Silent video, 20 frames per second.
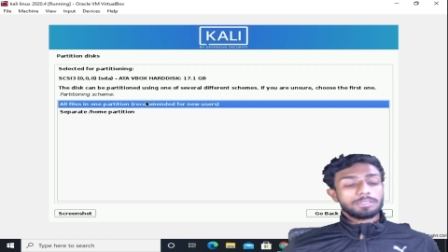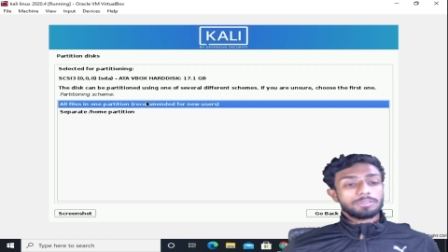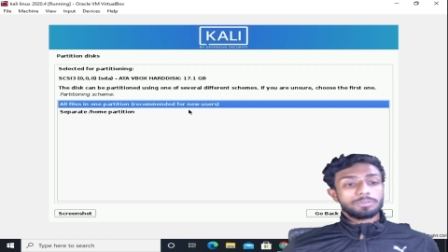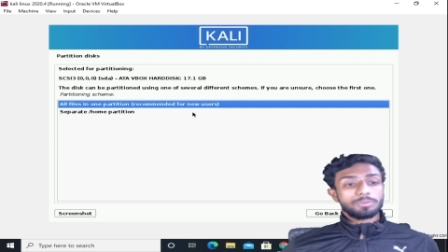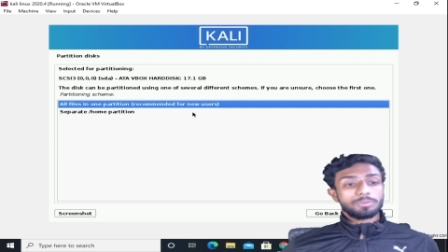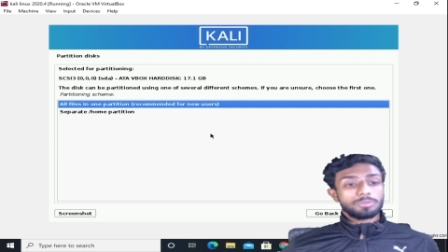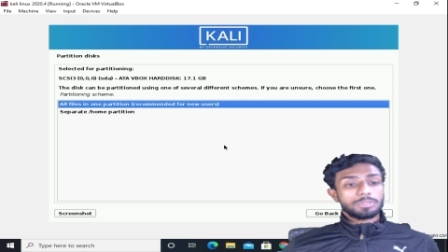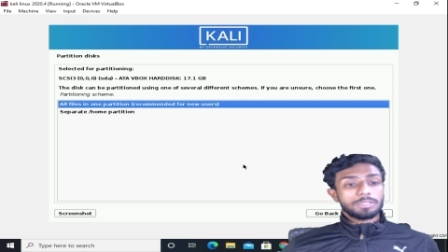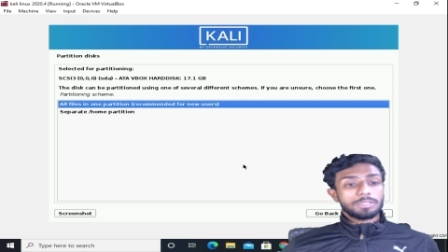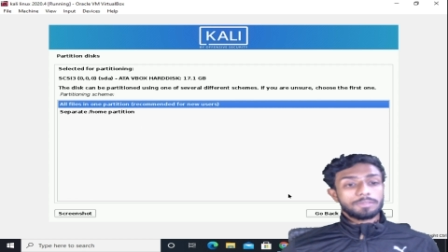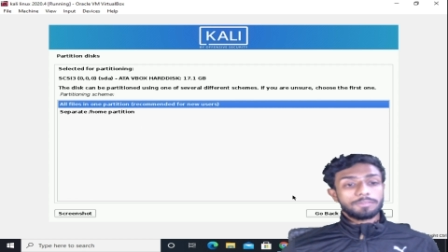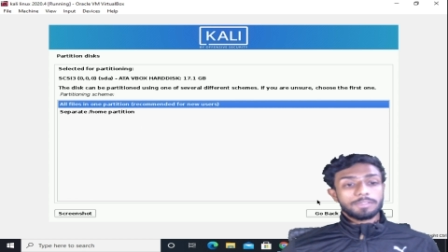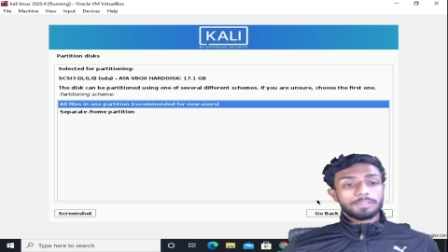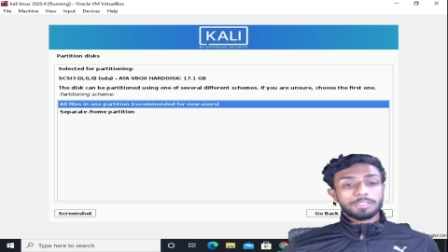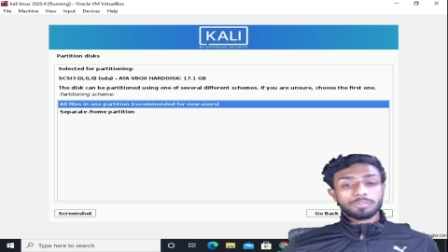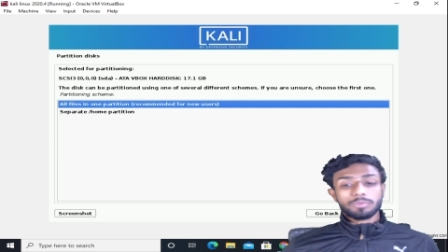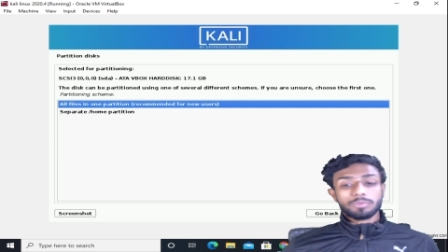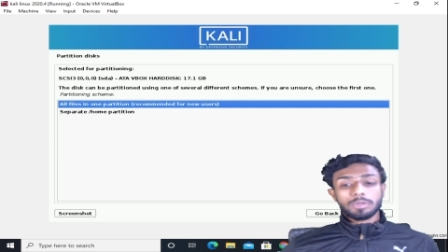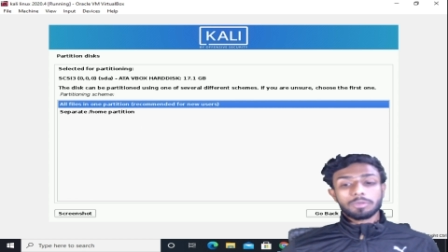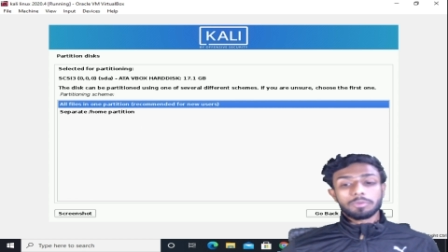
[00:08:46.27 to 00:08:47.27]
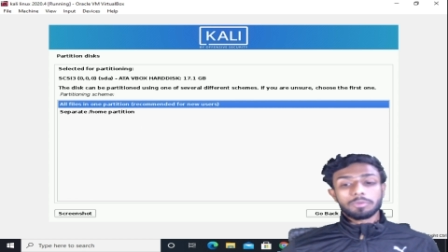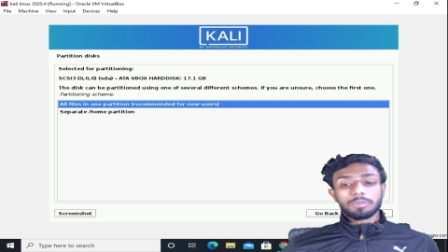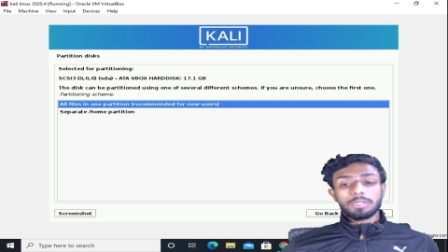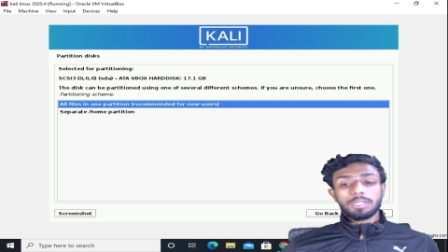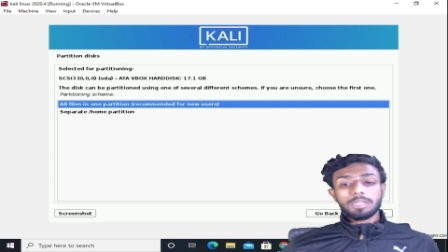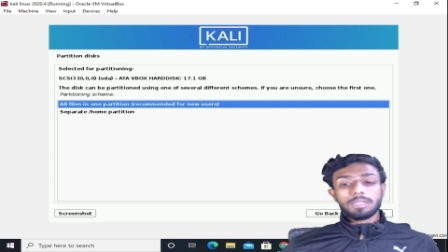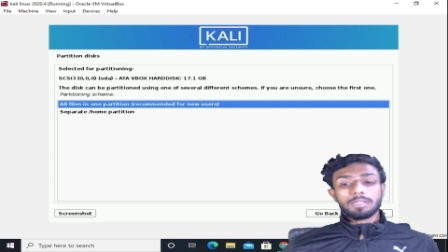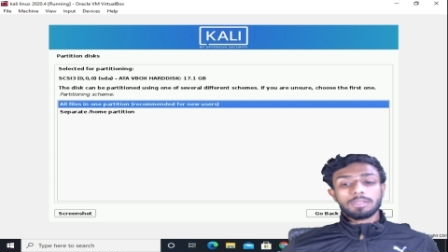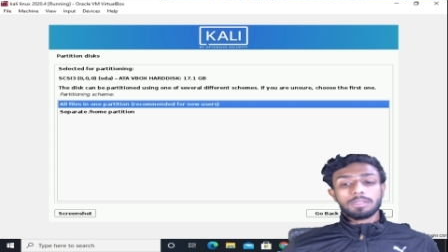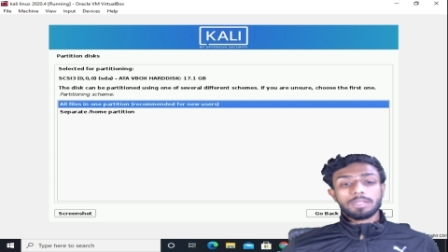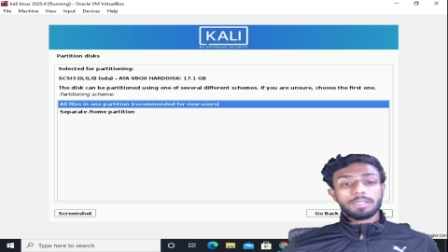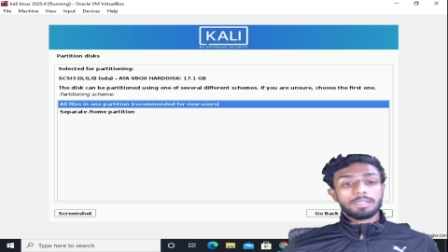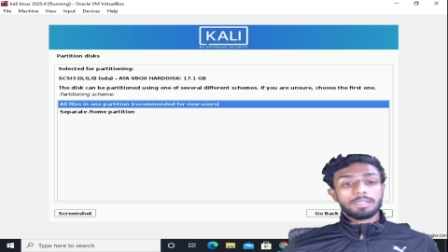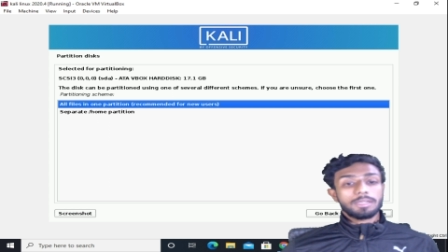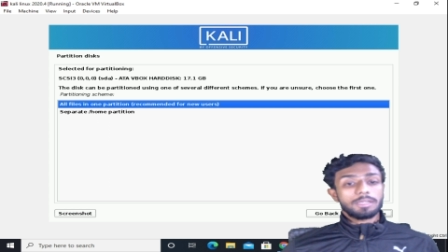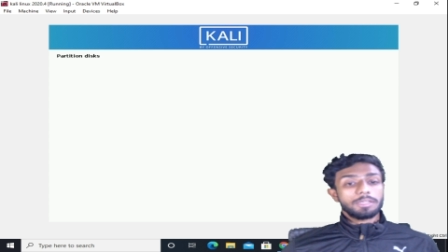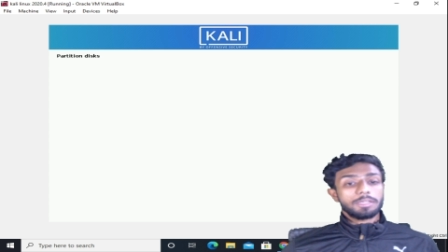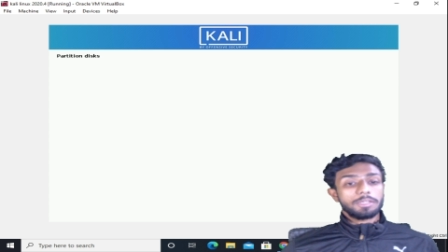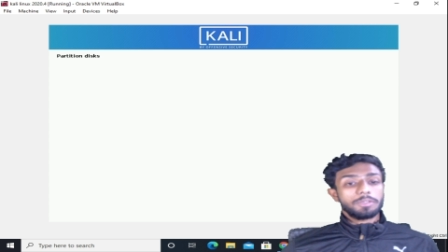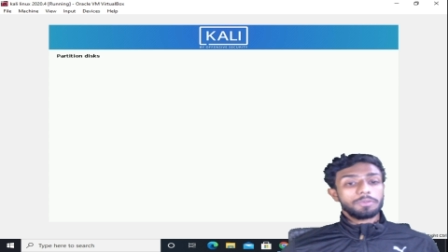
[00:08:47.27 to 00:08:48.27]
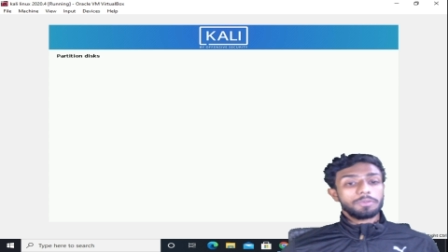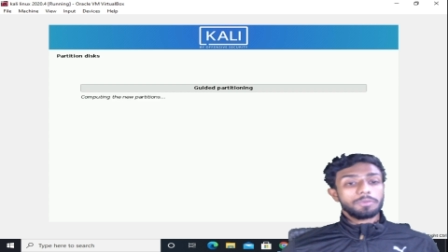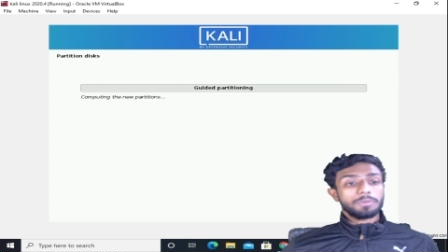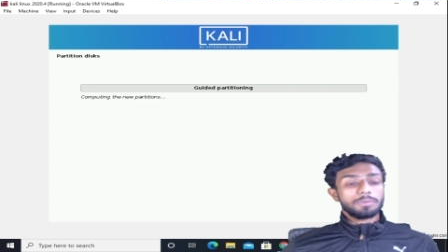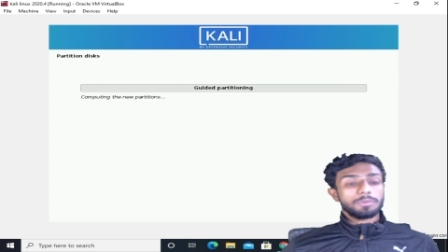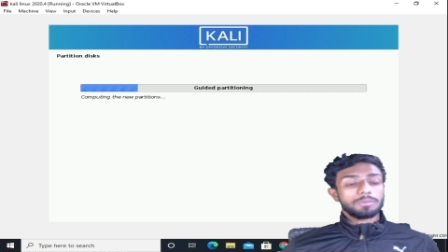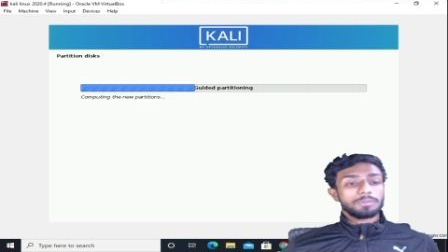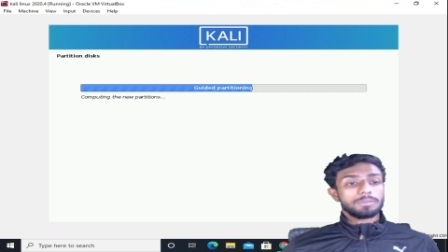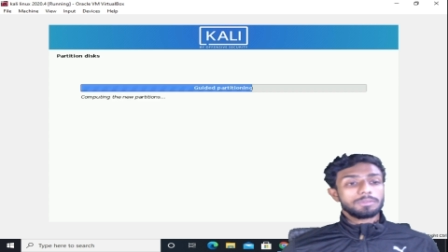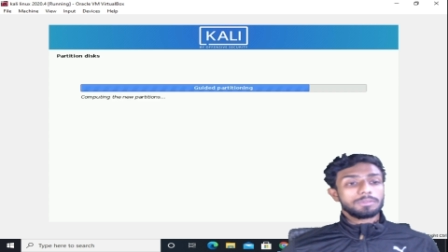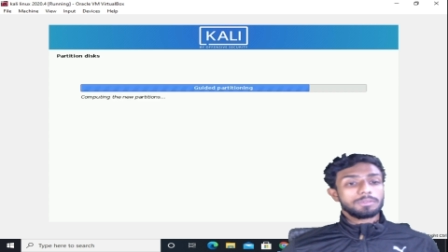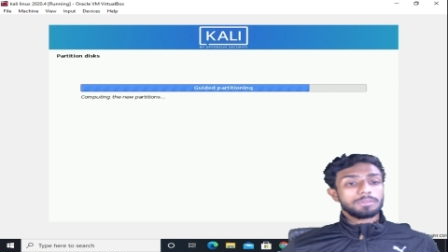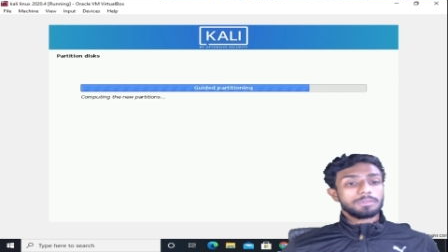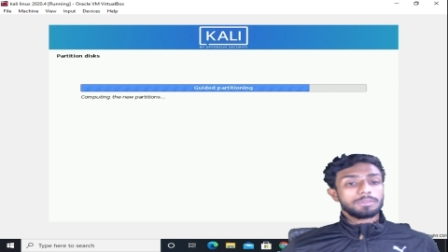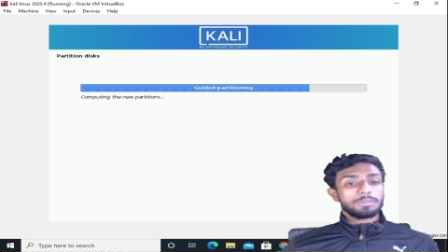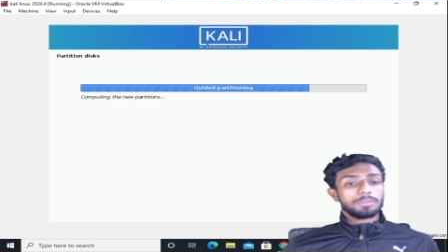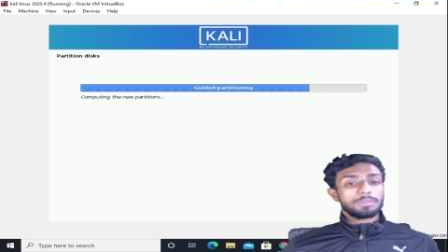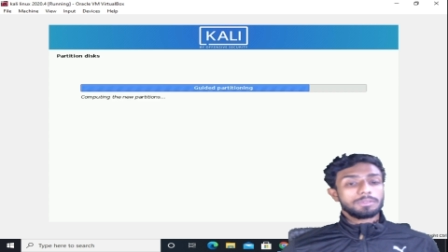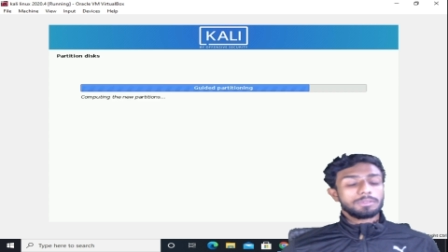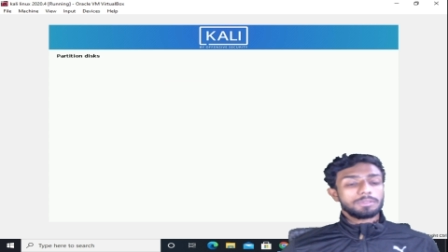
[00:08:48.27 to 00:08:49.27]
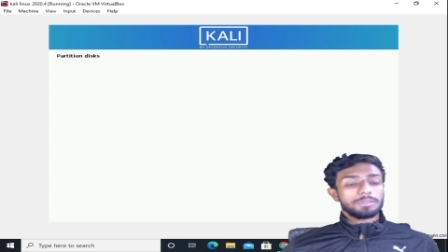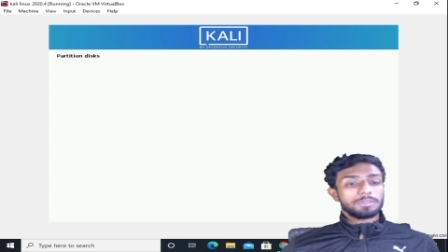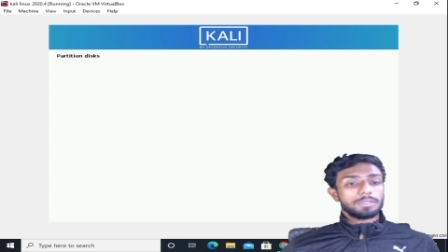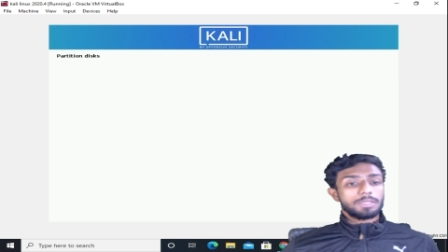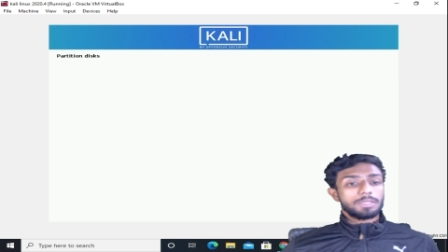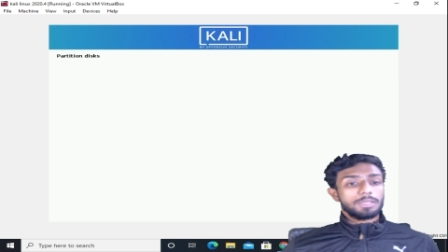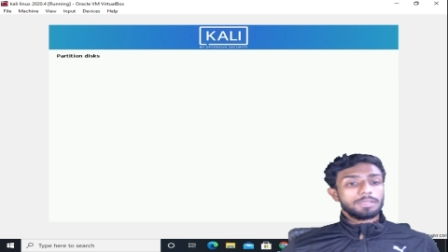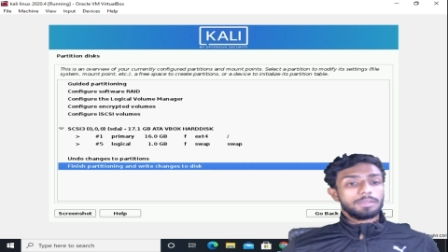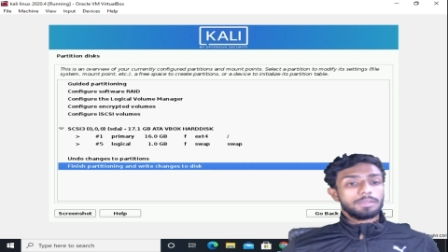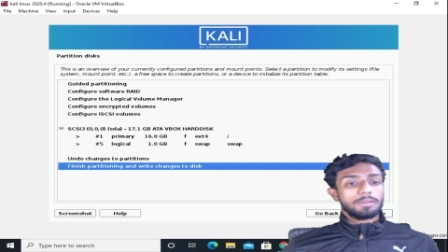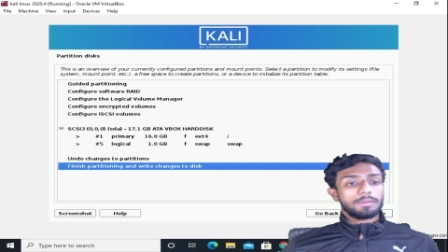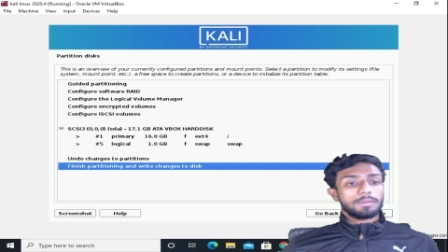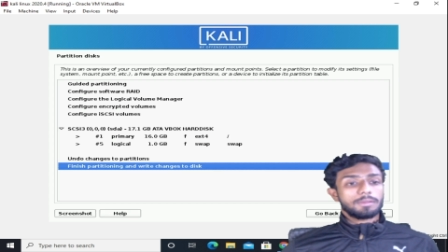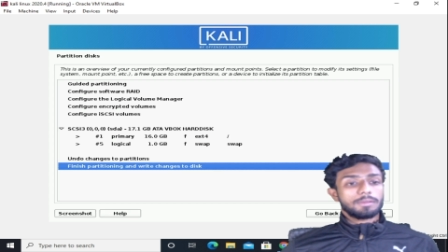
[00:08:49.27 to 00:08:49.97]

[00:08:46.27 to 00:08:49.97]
choose the first one only like continue okay